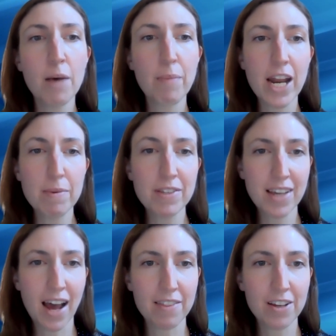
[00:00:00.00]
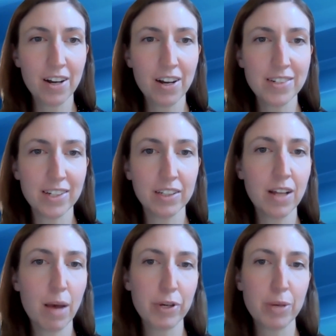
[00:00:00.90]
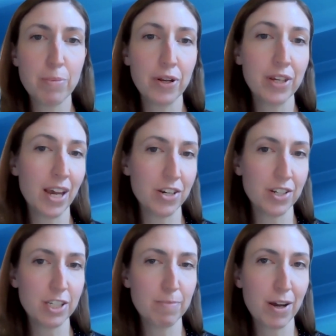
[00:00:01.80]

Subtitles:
My name is Kathy Caudill. I'm a communications